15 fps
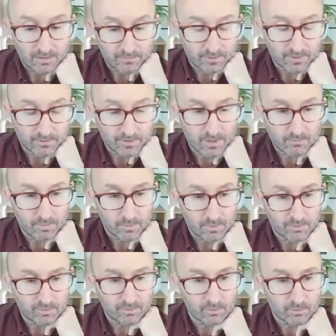for
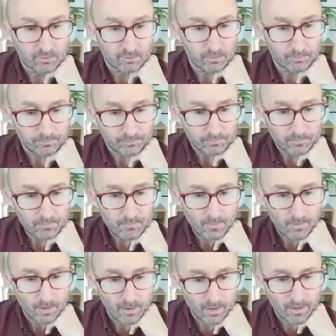example. So
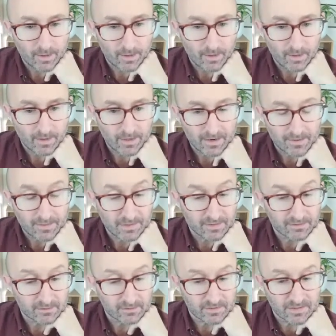I think
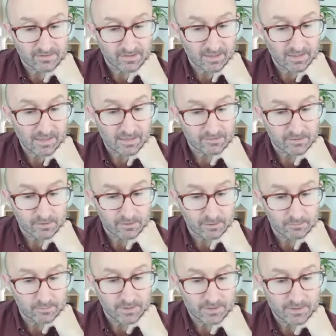it's a classic
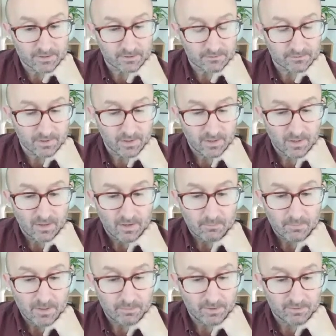combination of
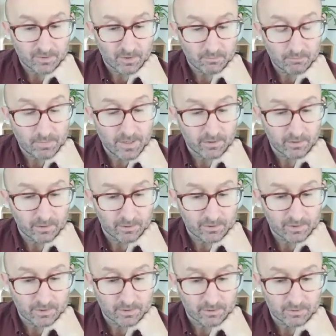maybe some
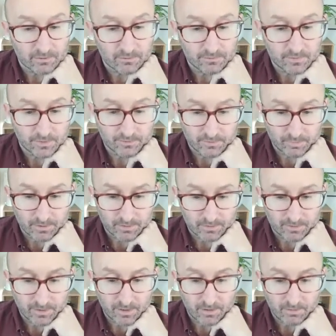biological
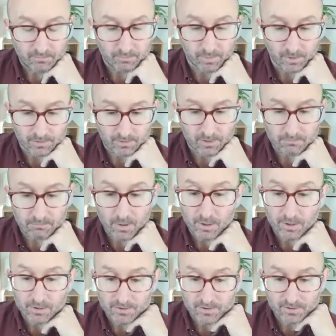vulnerability, but
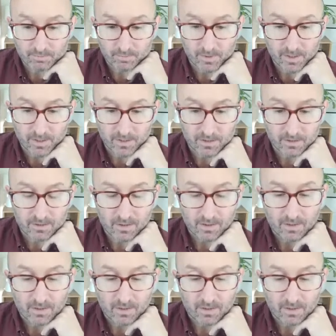compounded by,